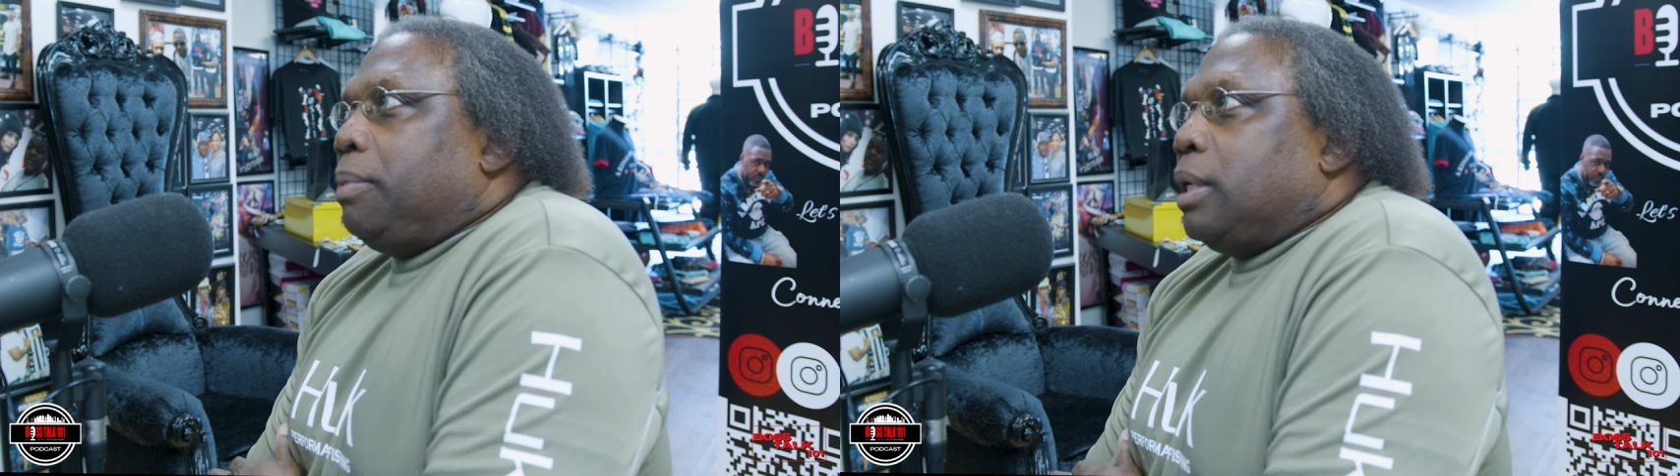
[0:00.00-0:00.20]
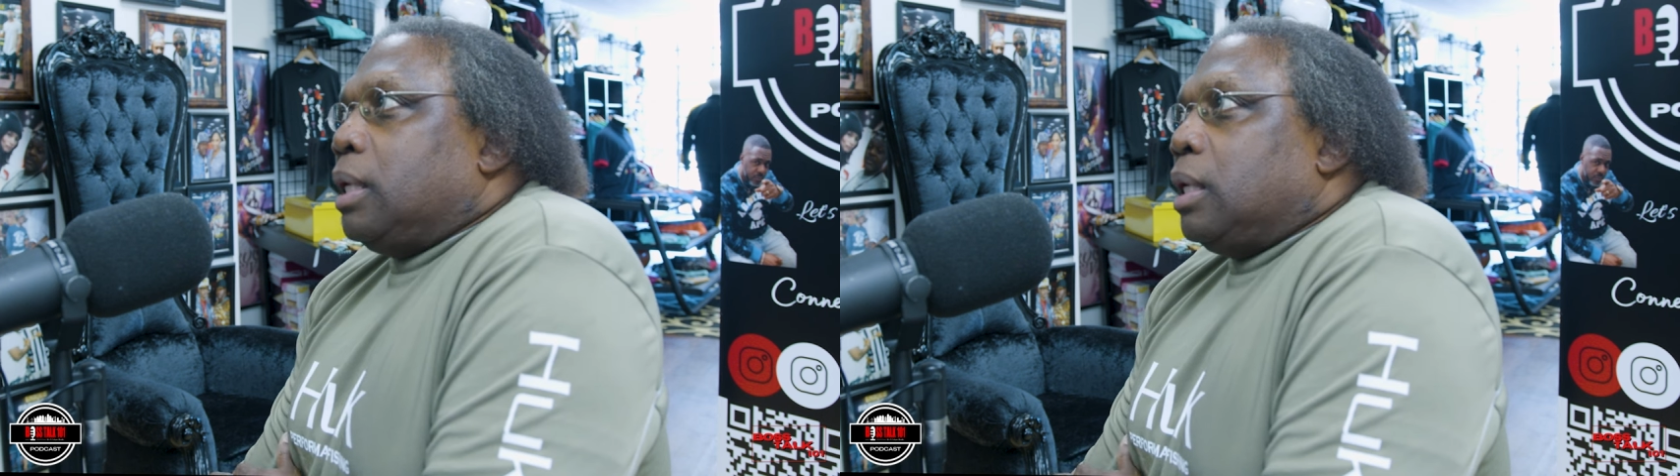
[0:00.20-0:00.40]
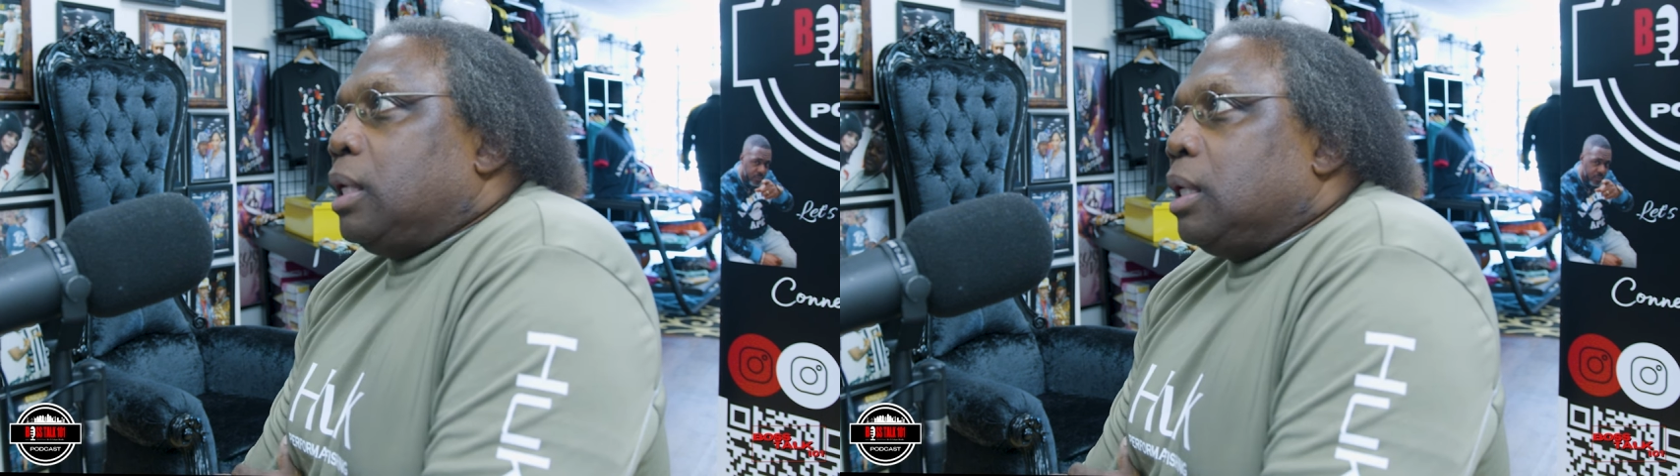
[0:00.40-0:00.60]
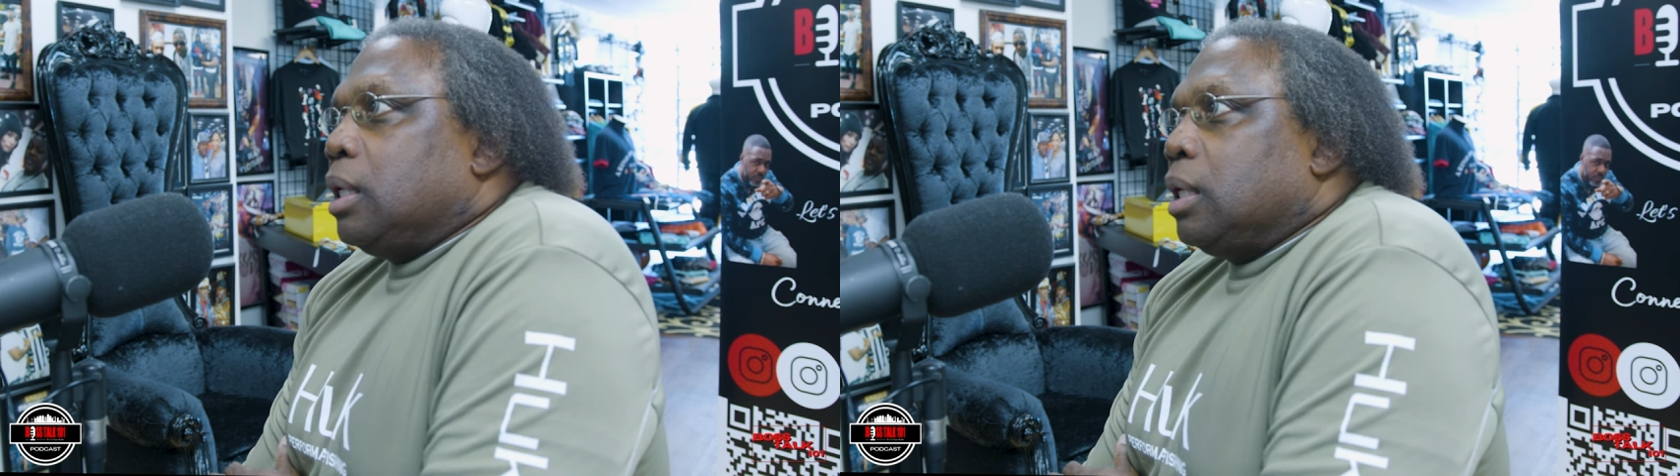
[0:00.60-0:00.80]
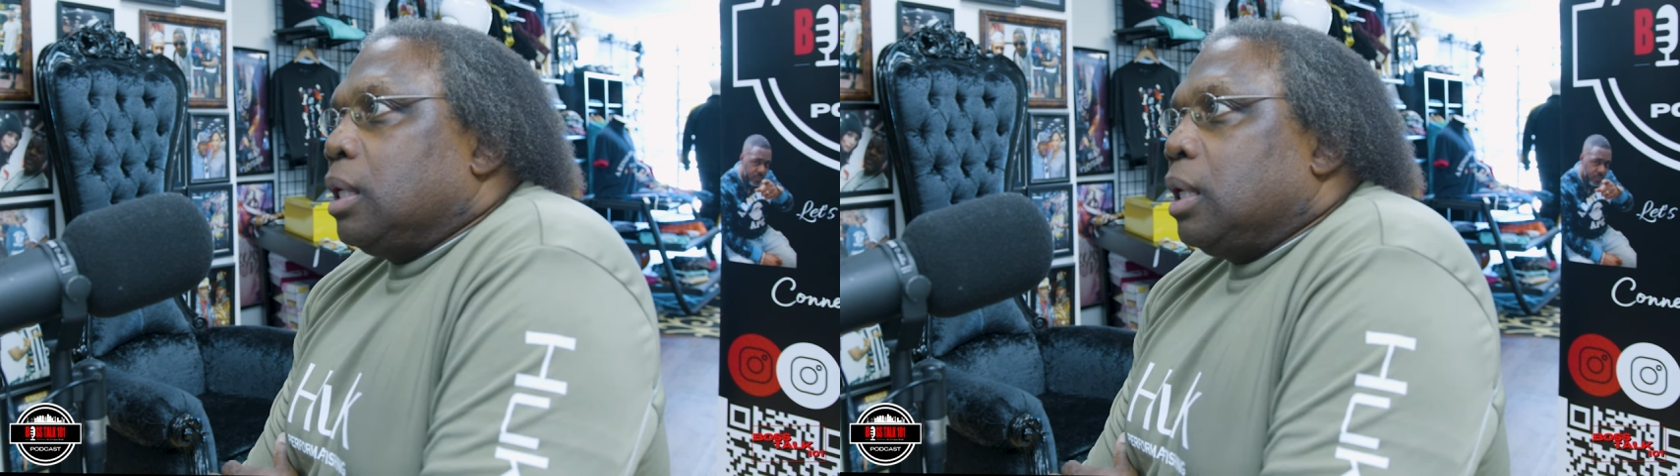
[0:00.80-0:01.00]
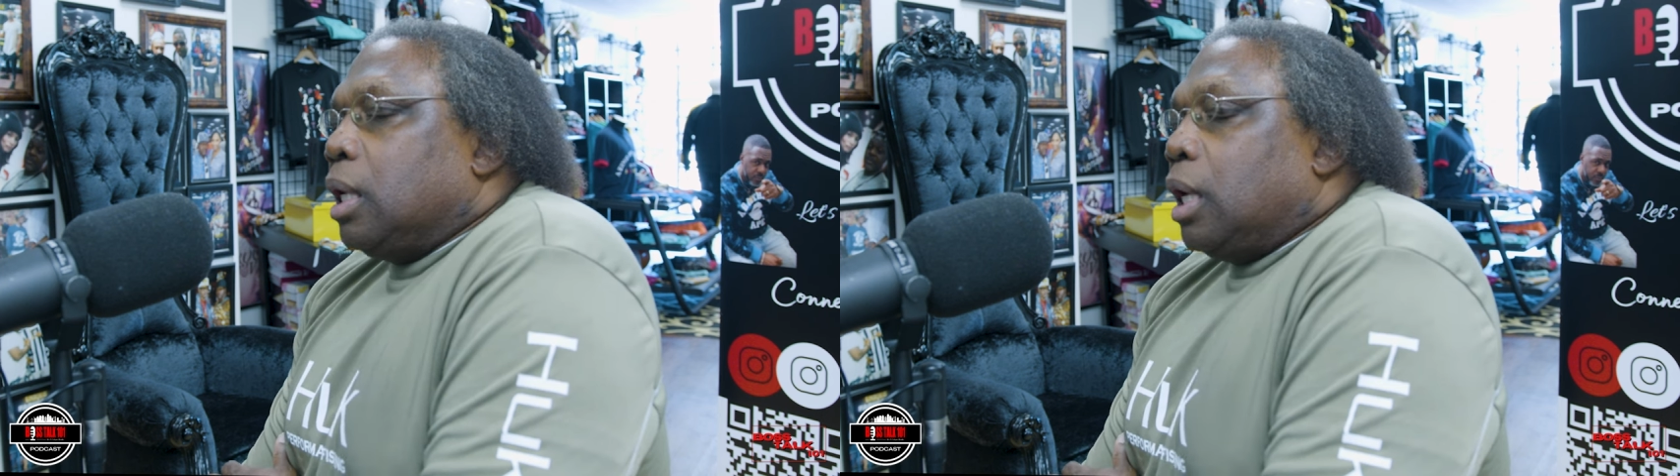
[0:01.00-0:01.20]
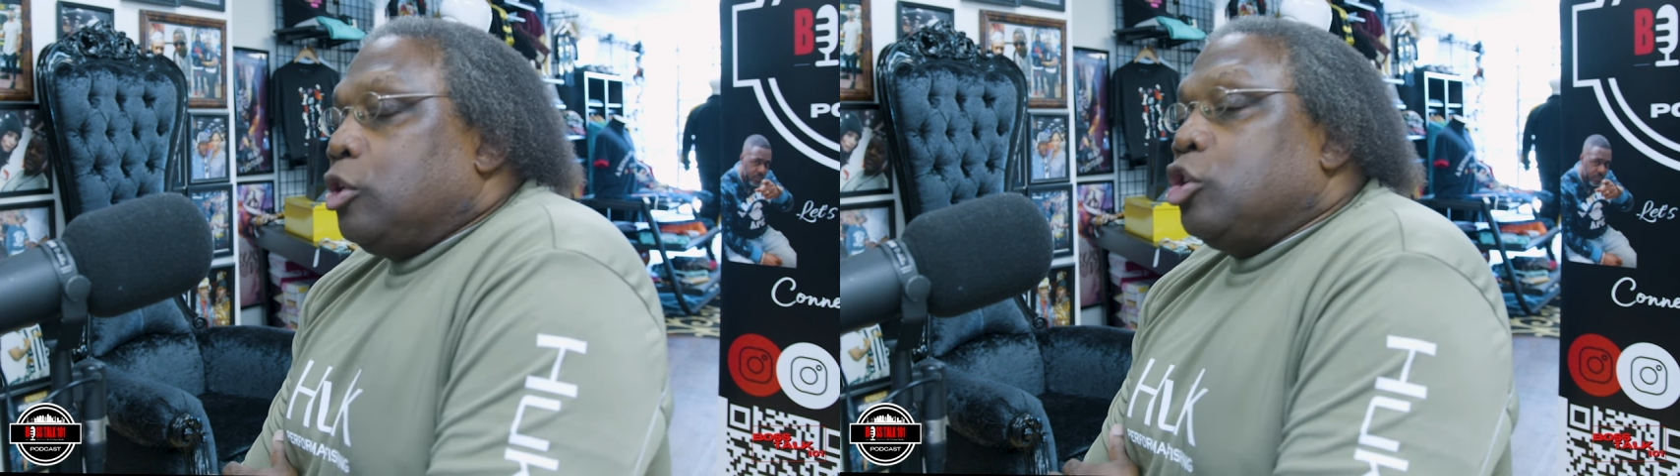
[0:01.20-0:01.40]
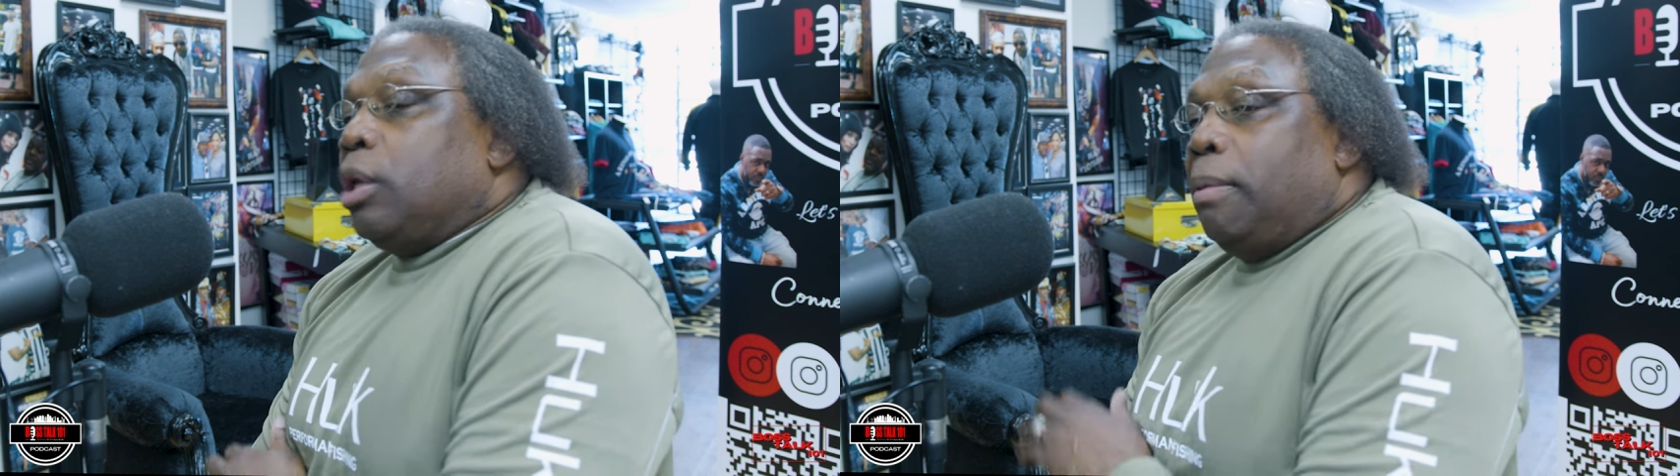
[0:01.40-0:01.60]
be.
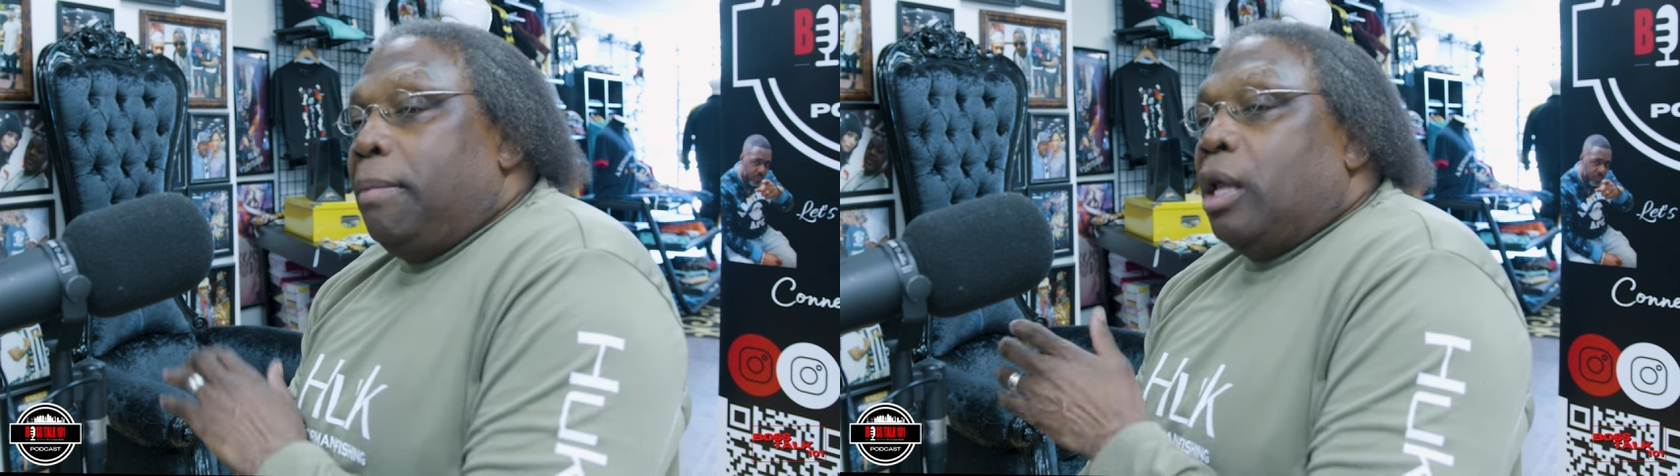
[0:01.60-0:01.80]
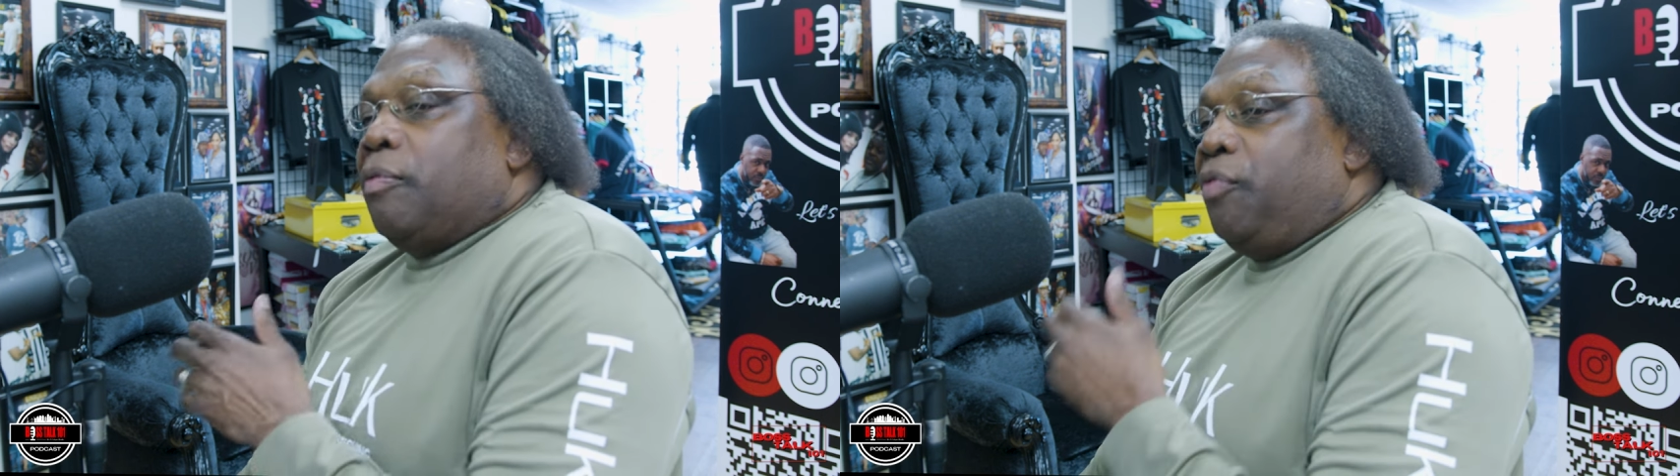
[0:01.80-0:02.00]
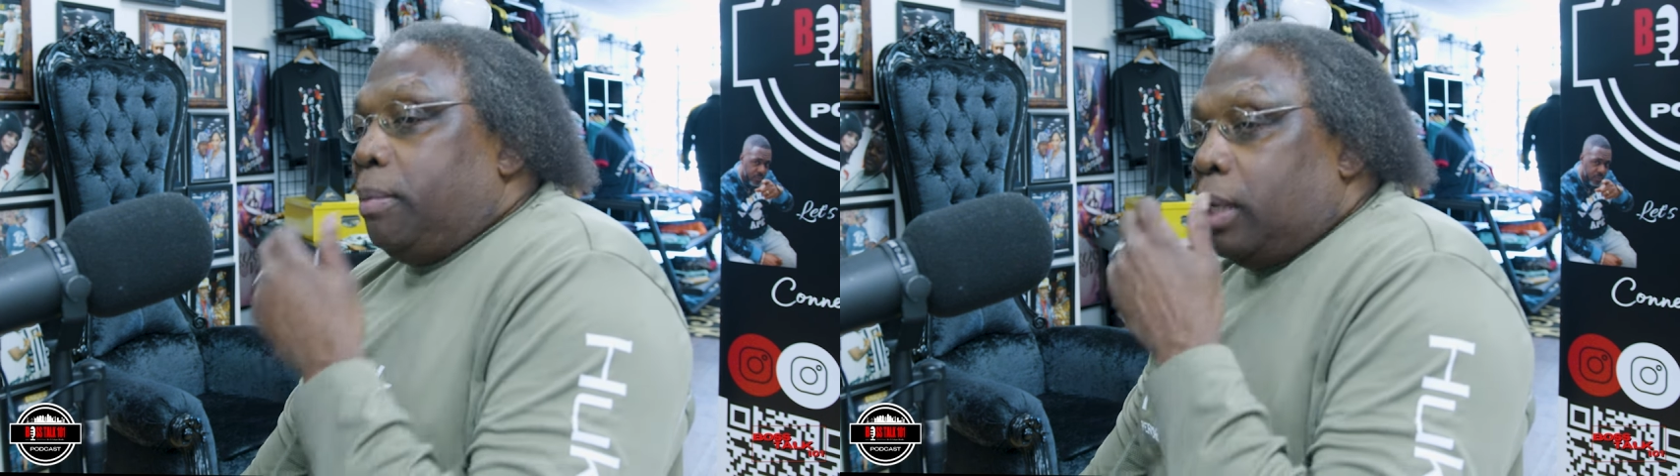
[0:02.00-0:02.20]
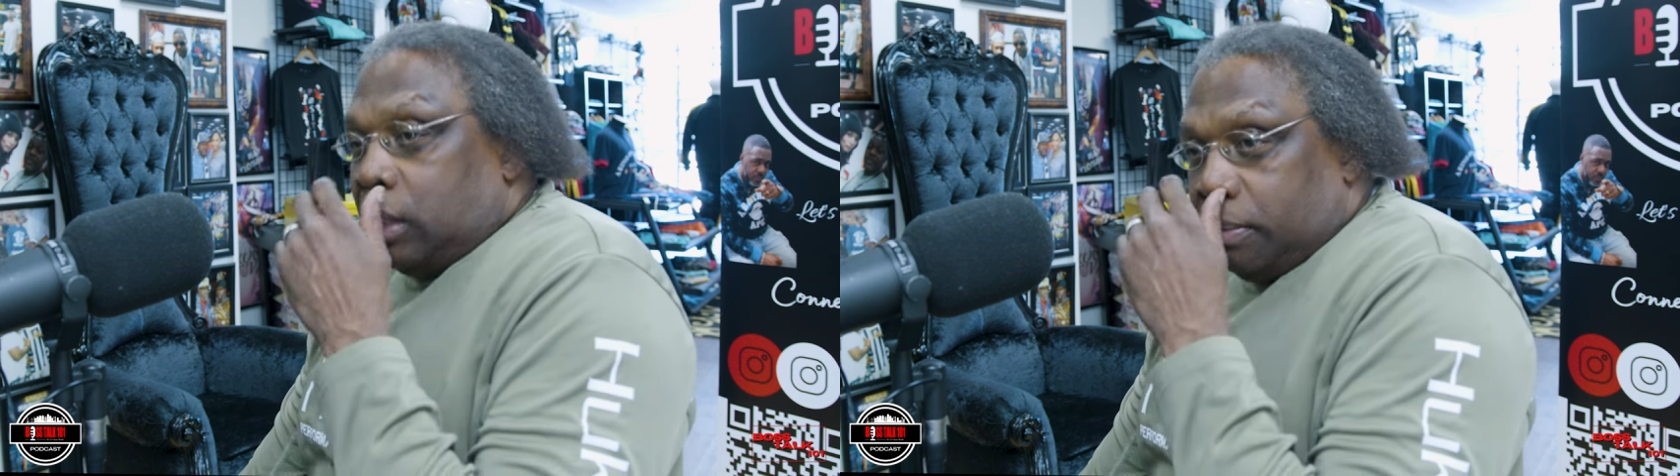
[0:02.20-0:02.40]
Are you talking about male and female